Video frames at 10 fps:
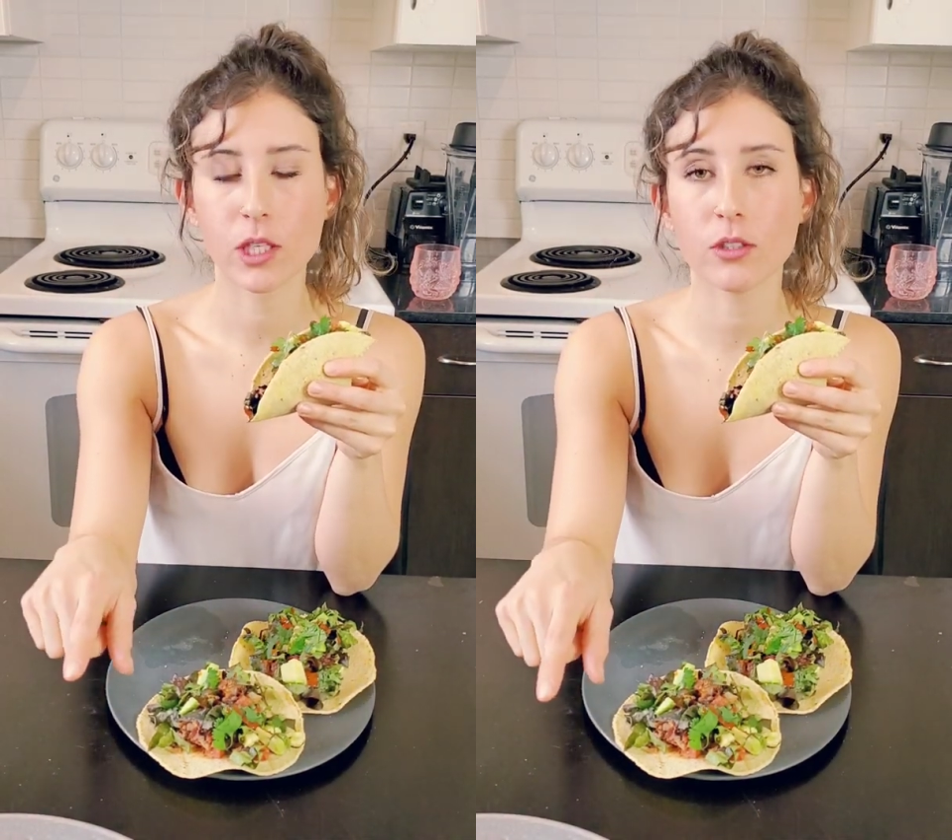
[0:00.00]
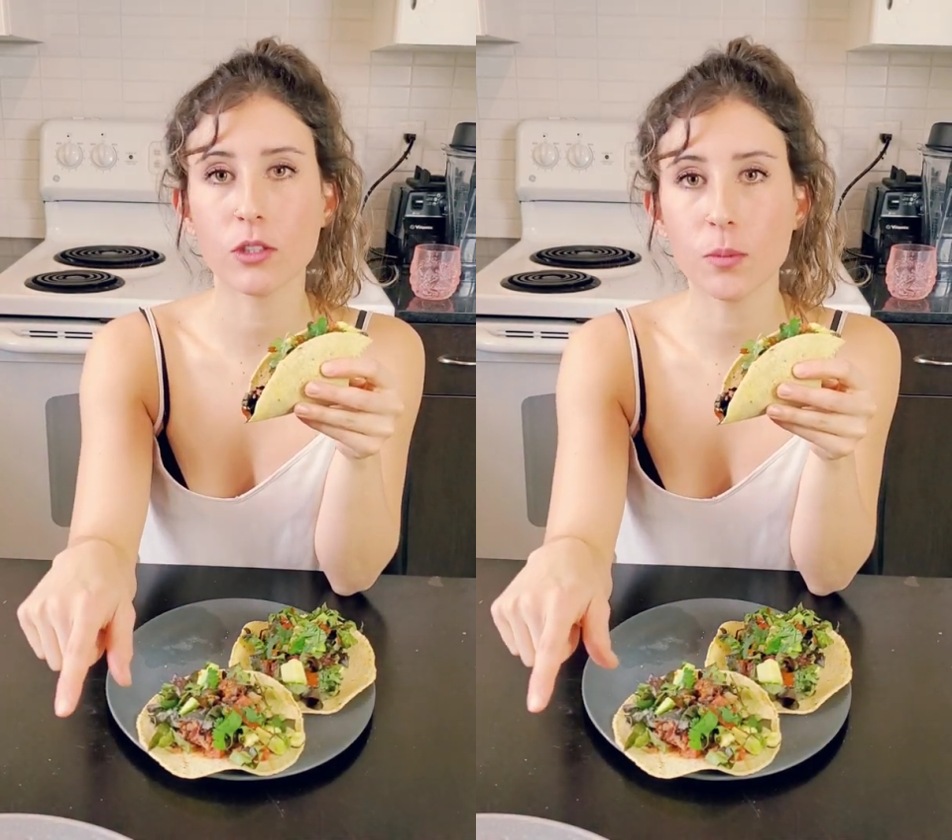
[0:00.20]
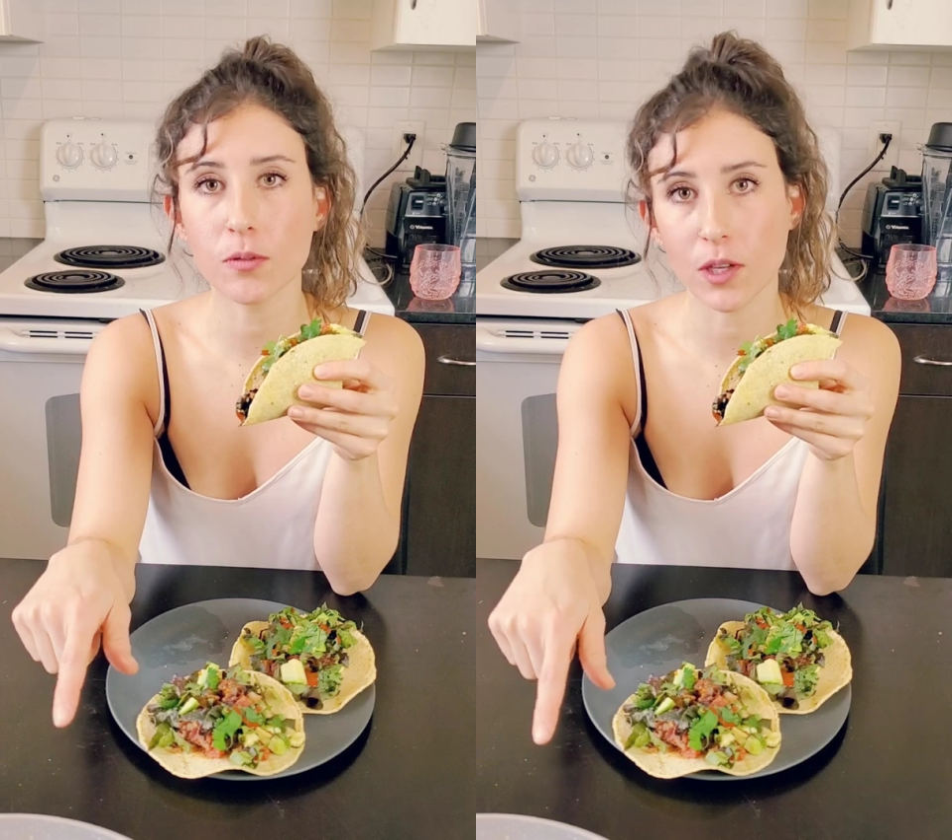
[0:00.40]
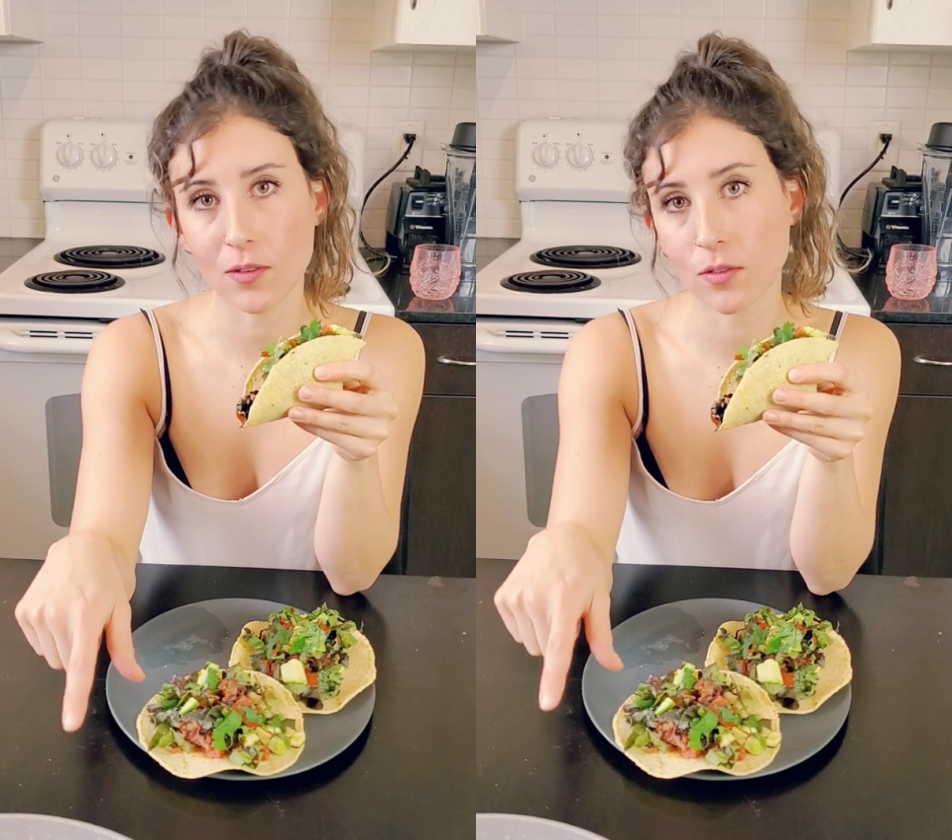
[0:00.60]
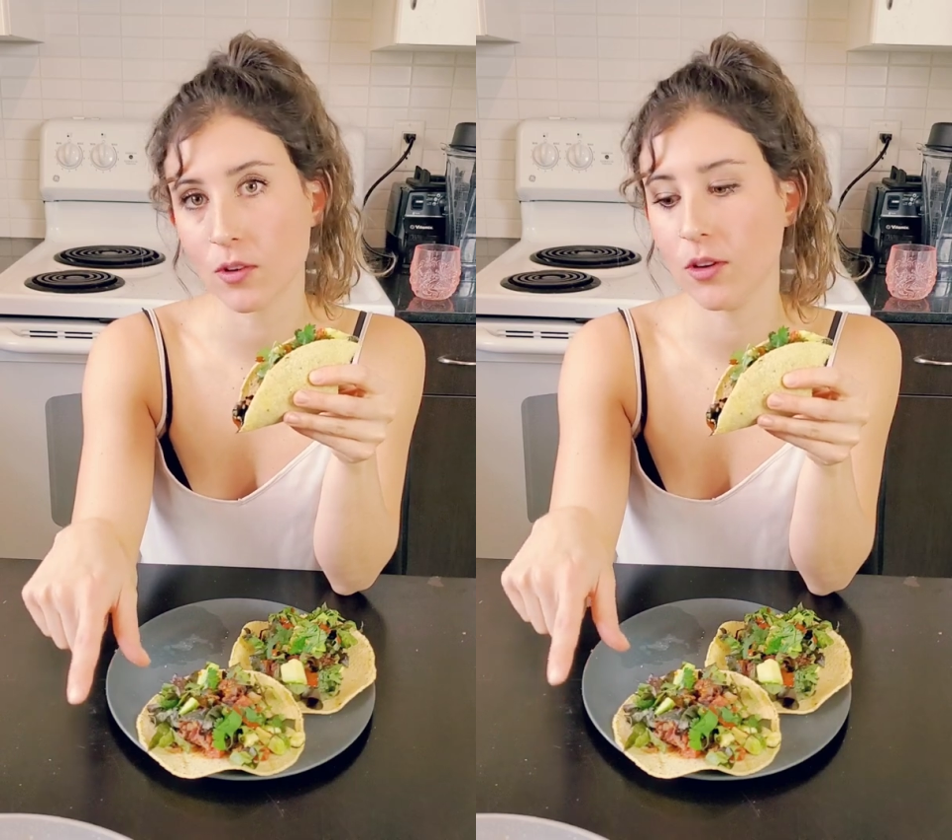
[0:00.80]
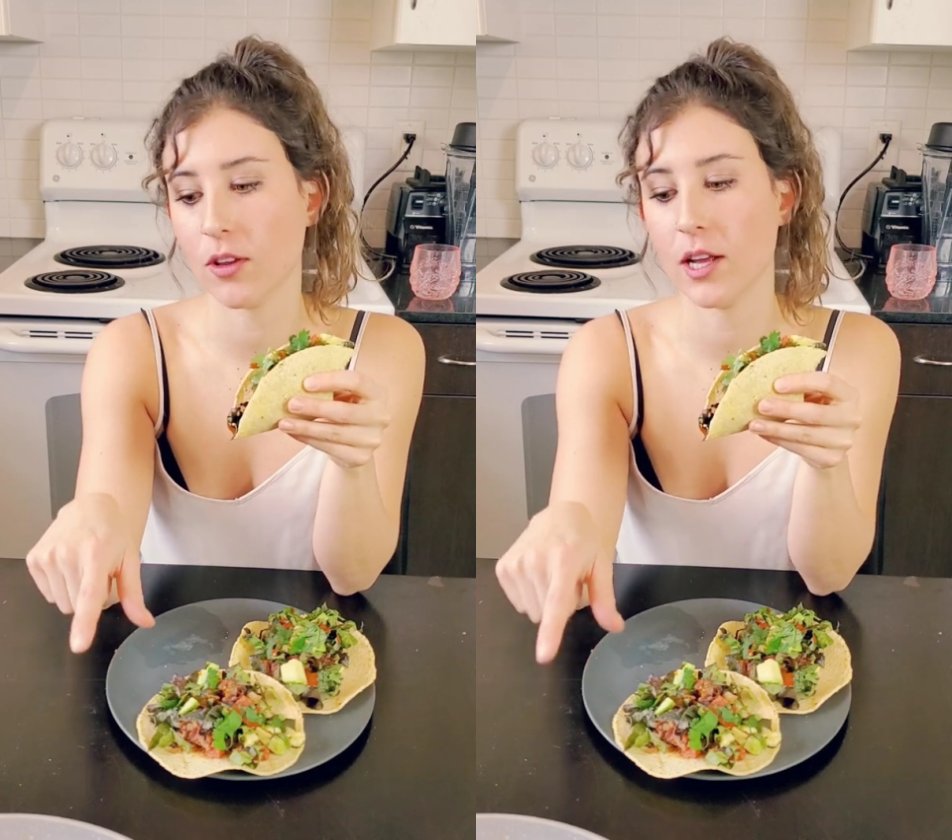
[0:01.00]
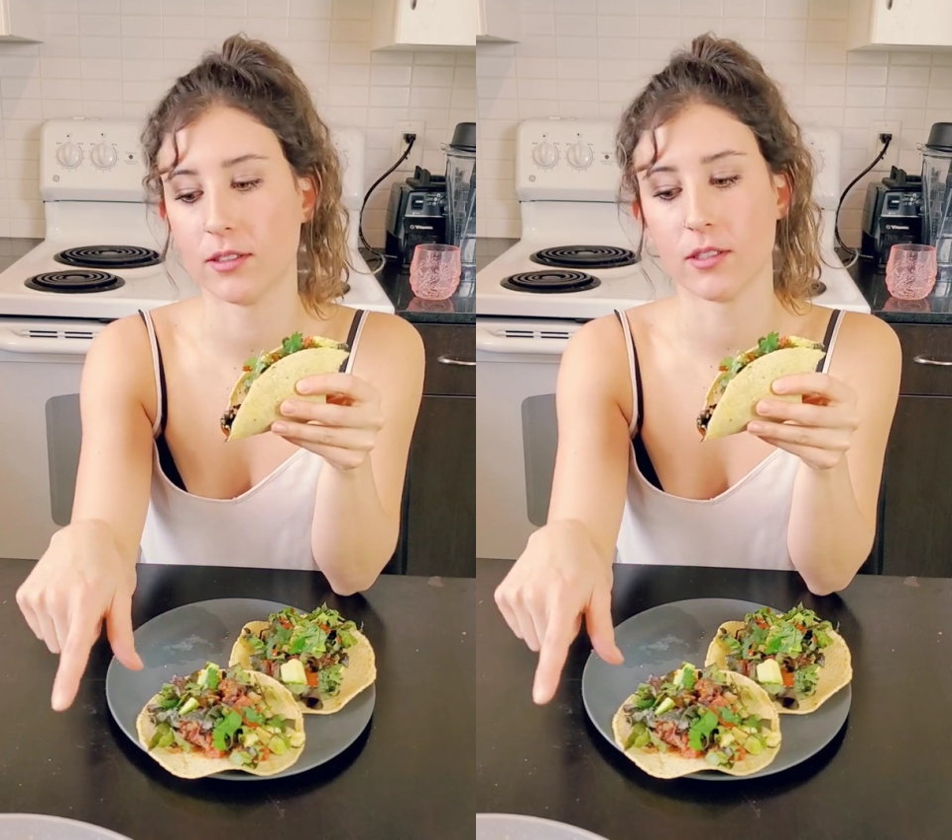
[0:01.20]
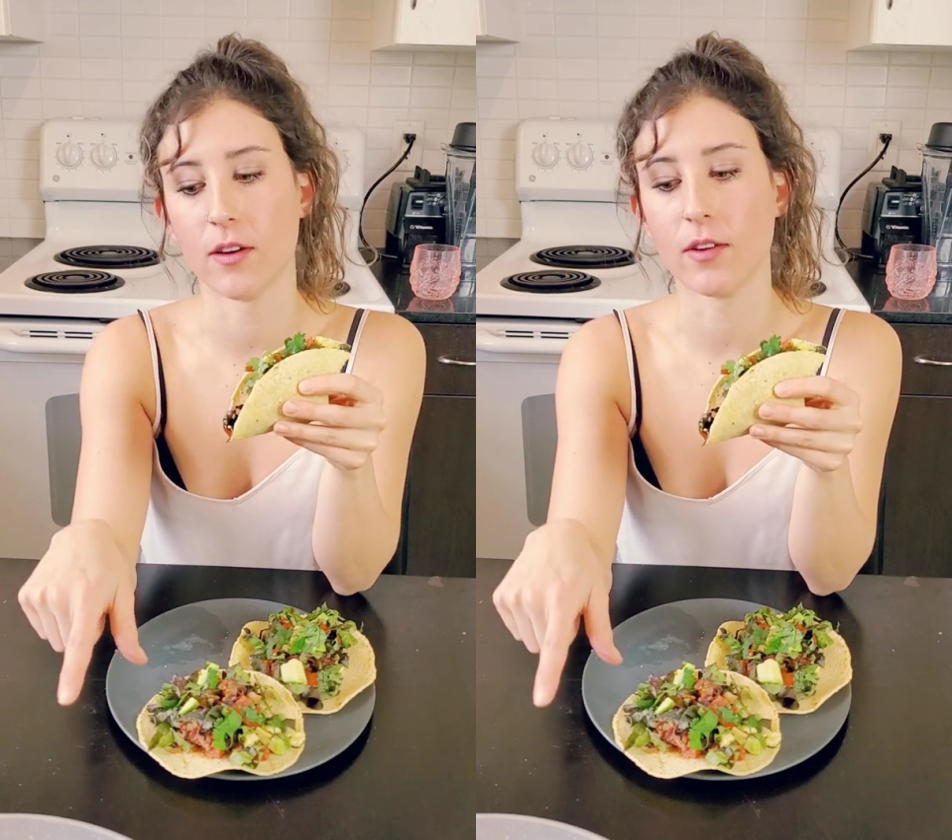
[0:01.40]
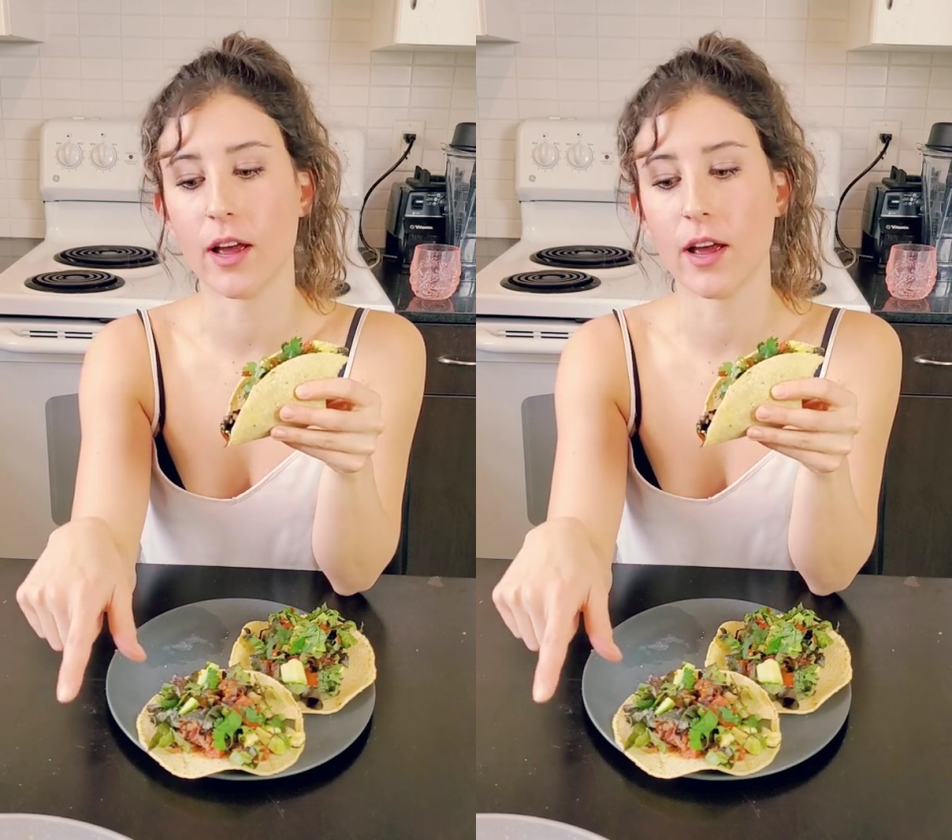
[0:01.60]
It's super flavorful, that stuff.